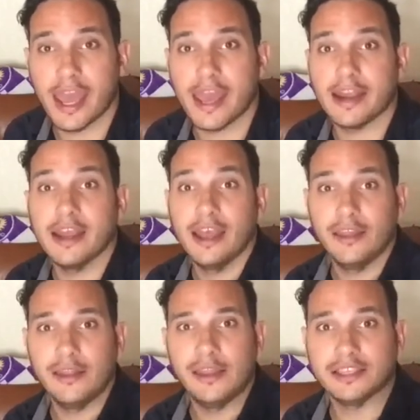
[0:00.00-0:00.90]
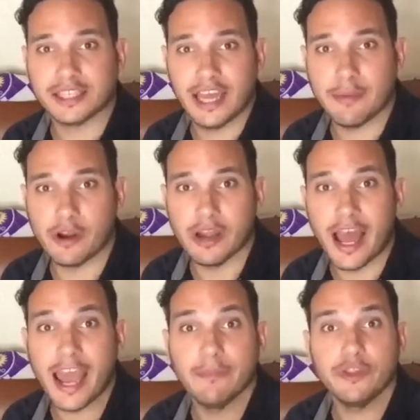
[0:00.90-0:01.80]
And disclaimer,
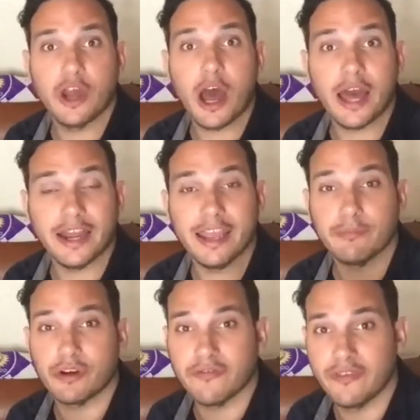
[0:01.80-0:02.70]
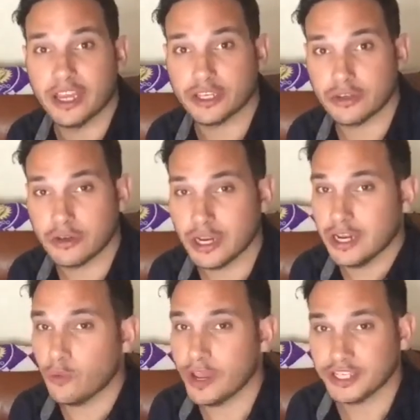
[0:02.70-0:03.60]
I'm not a professional in
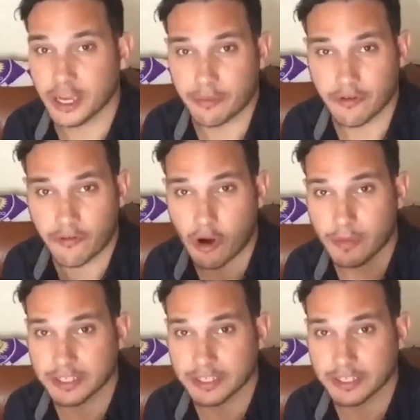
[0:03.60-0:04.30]
any way, shape, or form.